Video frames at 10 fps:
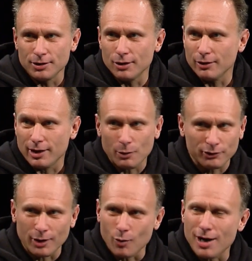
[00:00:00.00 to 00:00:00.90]
know, then I was
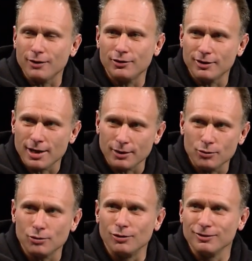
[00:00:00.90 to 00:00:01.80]
like, wow, this is kind of
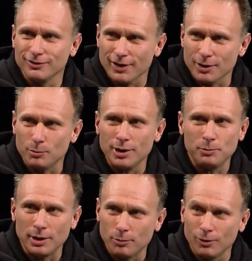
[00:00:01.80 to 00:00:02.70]
cool. If I can beat
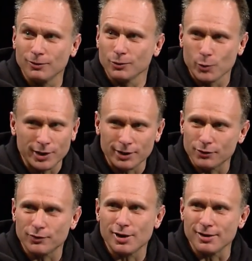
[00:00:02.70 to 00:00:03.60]
people, winning is
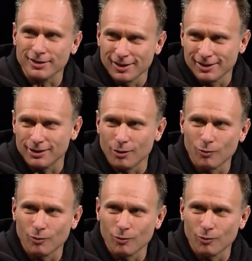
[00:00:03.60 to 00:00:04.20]
fun. Was that kind you